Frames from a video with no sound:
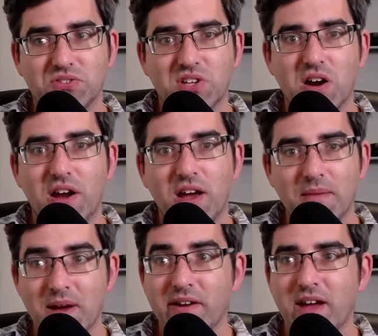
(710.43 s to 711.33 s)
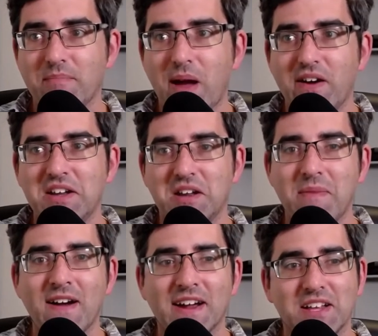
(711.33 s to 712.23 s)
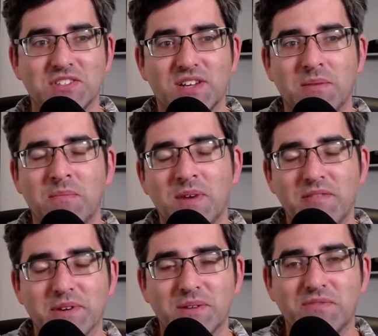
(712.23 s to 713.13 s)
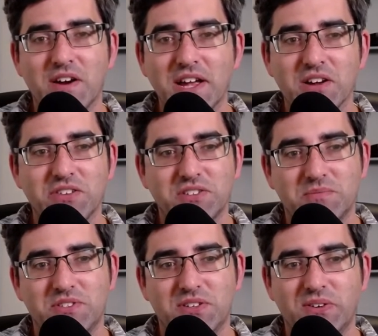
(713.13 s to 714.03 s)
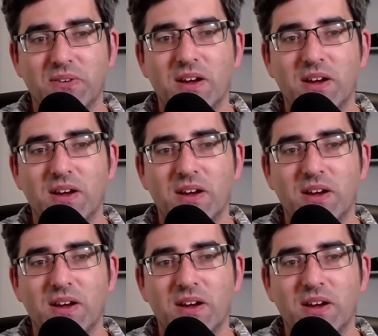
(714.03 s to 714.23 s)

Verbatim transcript: Sorry, I married I married an American, so I'm I've become very accustomed to